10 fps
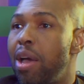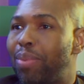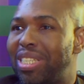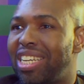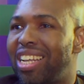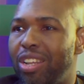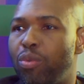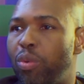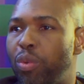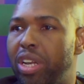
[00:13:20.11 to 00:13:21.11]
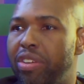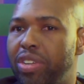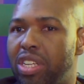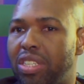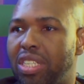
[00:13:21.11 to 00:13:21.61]
particularly when we live
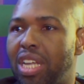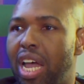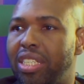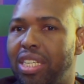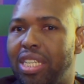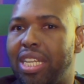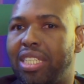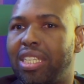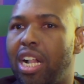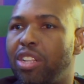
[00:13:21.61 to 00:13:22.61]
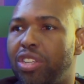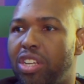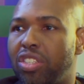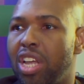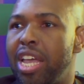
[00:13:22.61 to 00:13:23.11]
in a society that tells
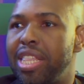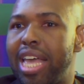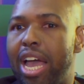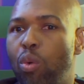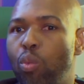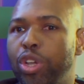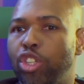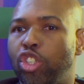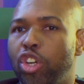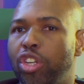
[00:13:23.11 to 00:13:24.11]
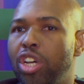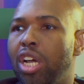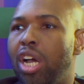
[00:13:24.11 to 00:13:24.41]
us that we should